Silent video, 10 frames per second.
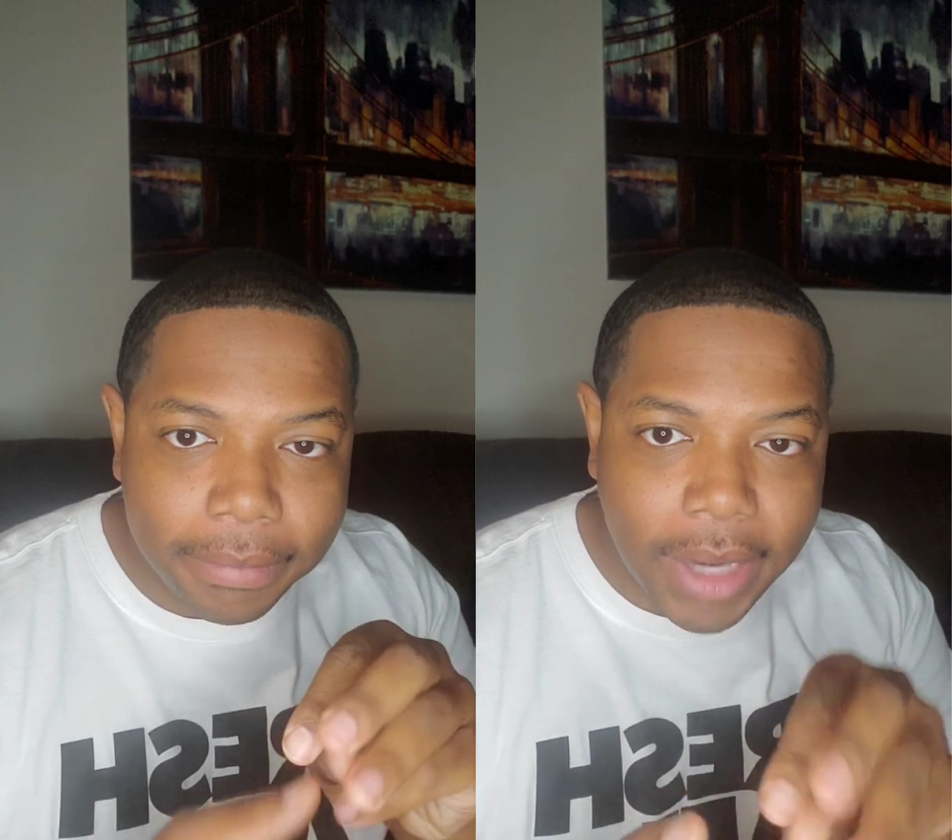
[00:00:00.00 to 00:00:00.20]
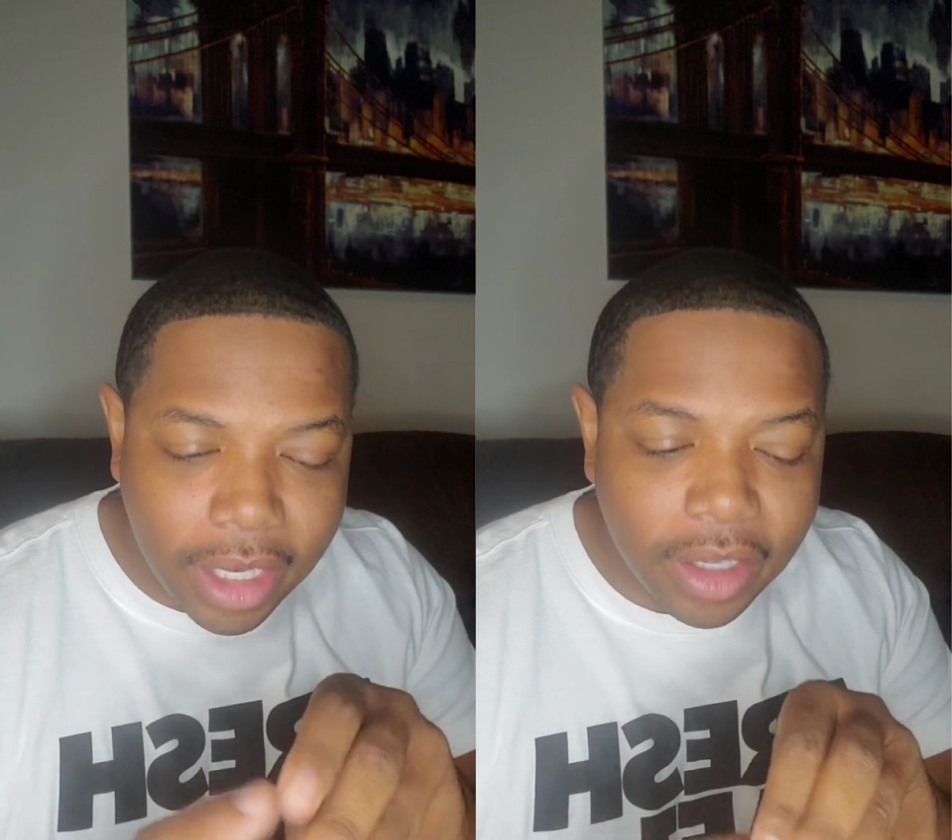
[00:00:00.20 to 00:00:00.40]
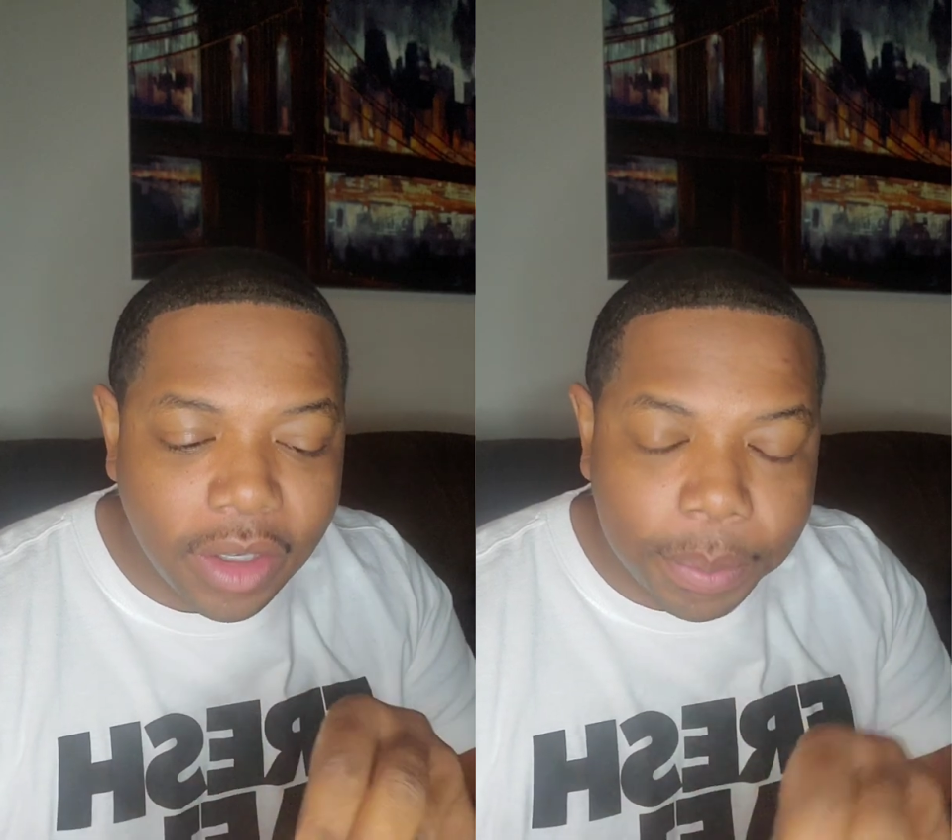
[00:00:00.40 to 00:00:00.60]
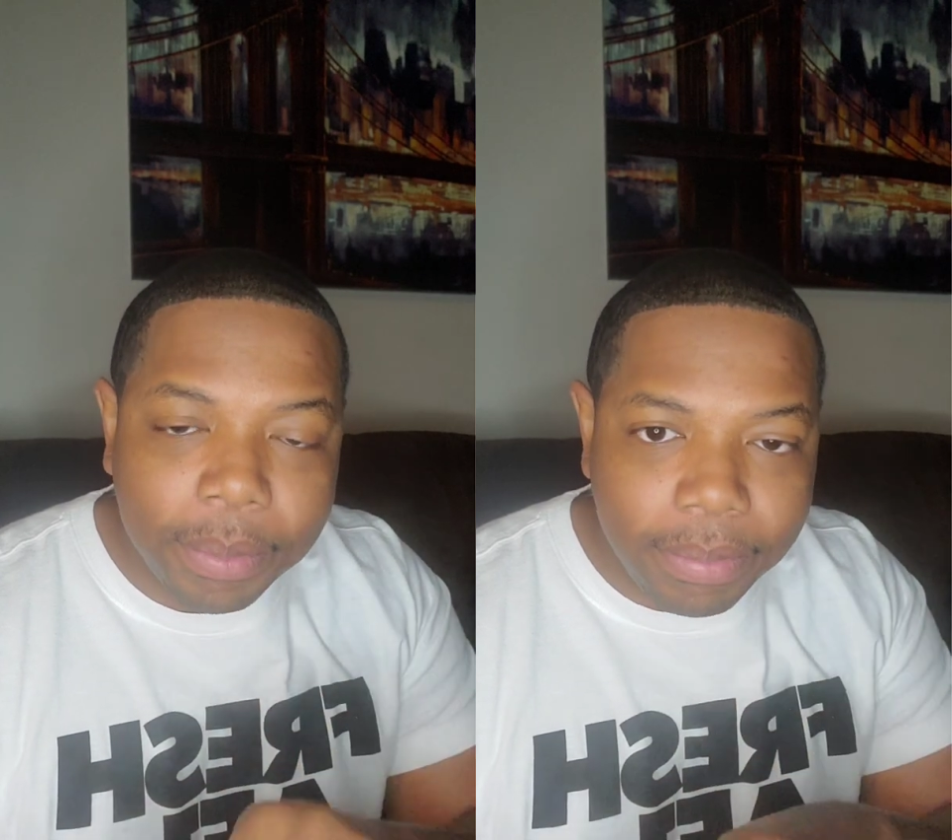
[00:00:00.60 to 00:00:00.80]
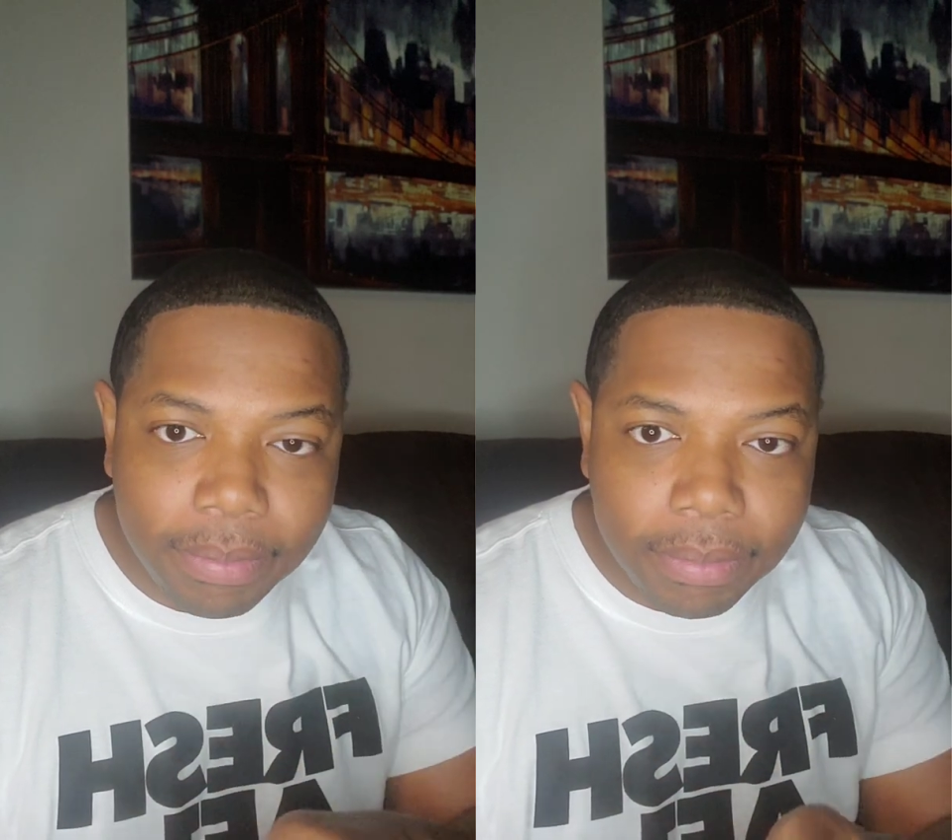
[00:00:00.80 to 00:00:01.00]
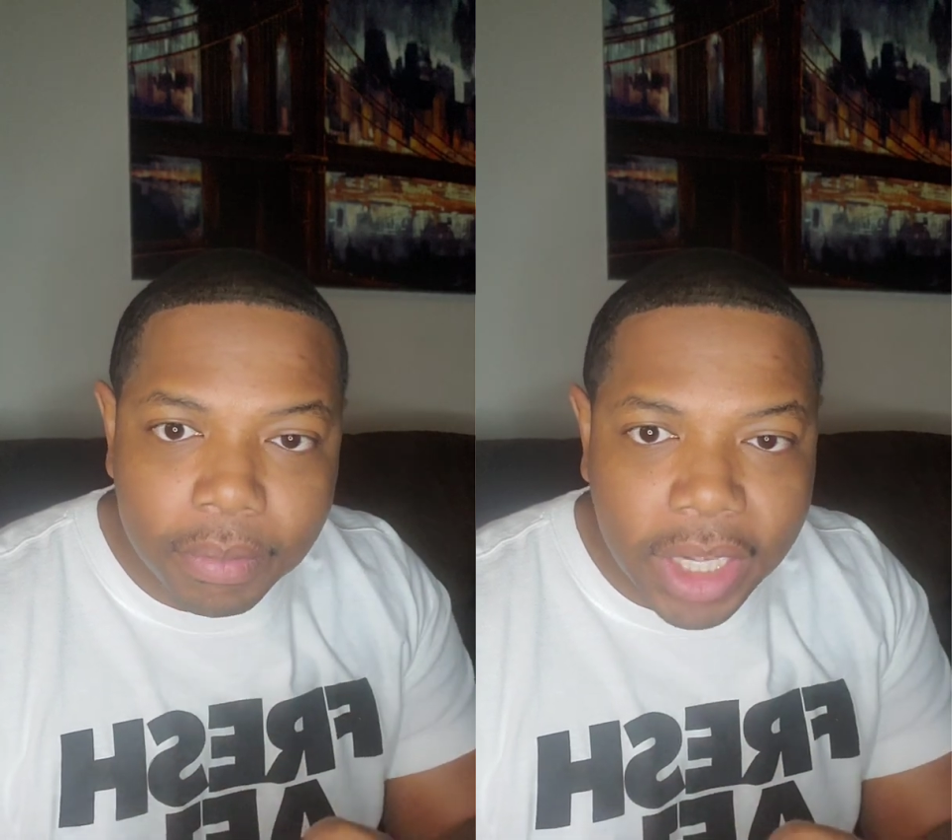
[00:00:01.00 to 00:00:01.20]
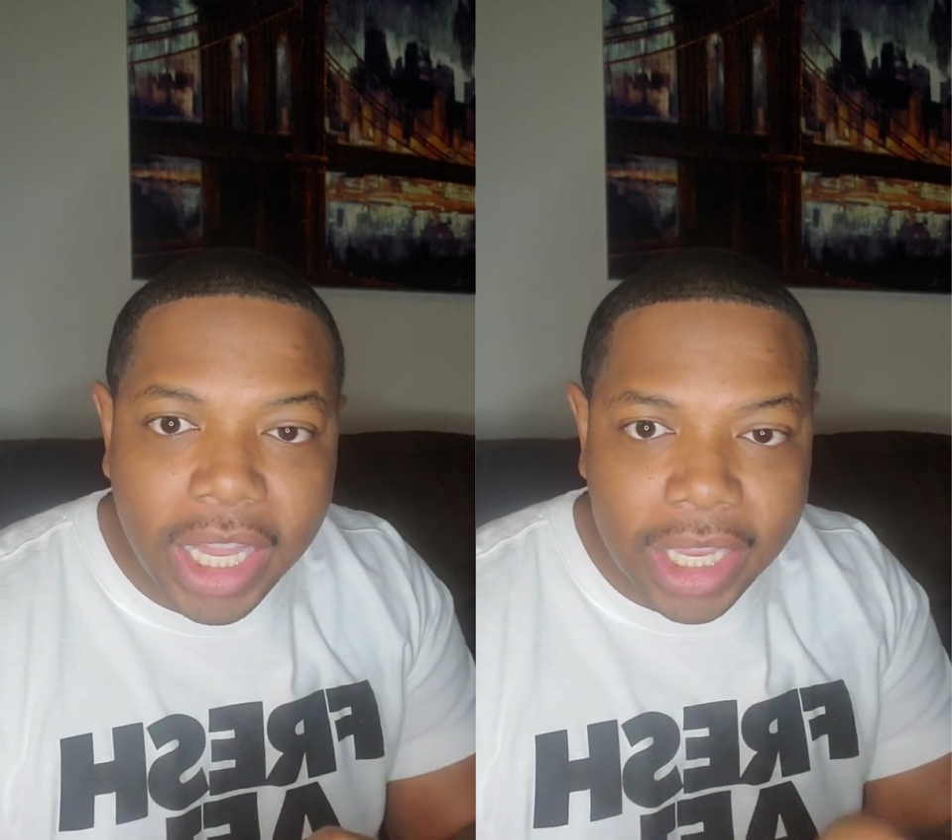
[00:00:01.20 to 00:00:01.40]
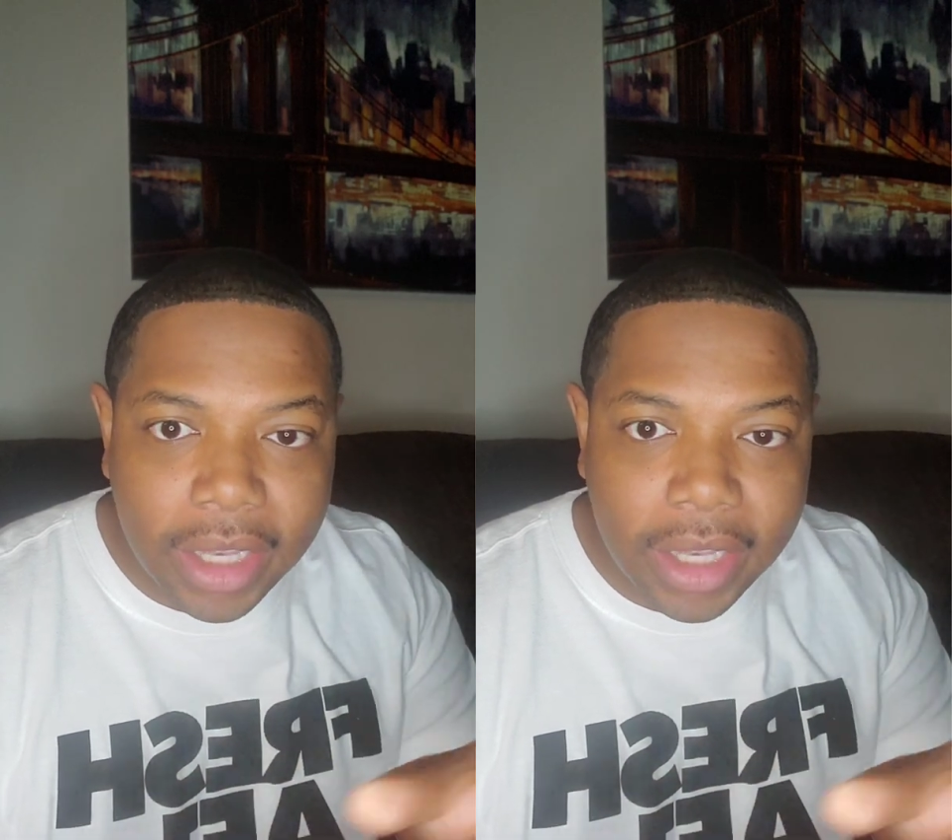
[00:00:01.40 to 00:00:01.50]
that little clique